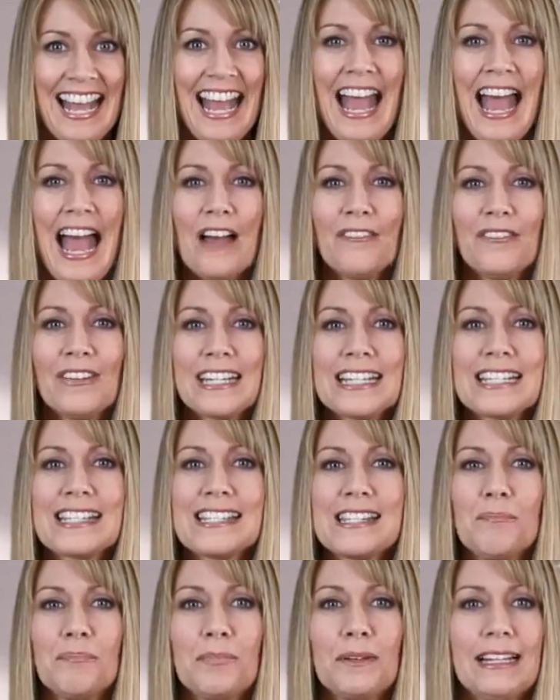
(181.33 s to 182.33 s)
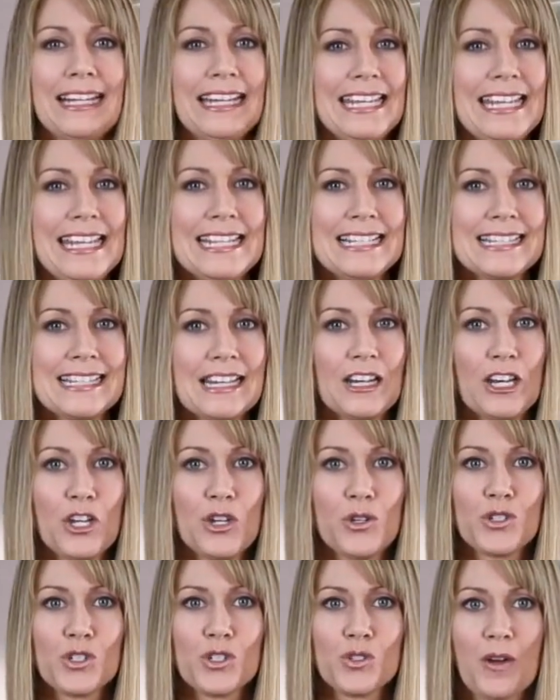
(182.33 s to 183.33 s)
Having a simple and easy to
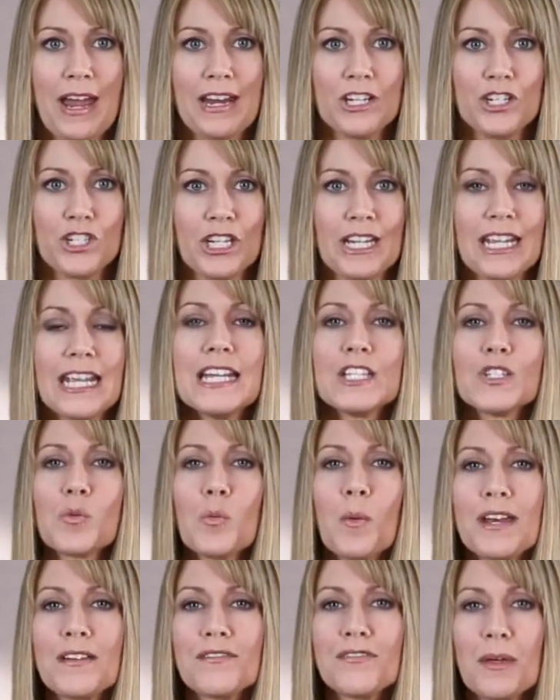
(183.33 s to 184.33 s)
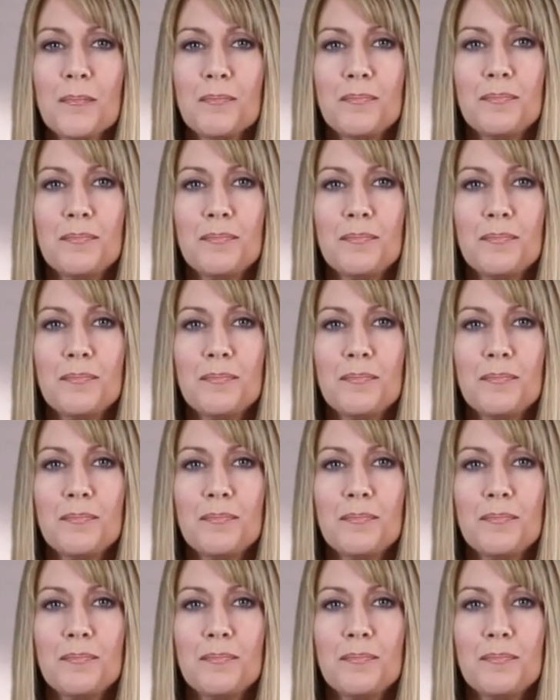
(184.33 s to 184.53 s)
use strategy is one of the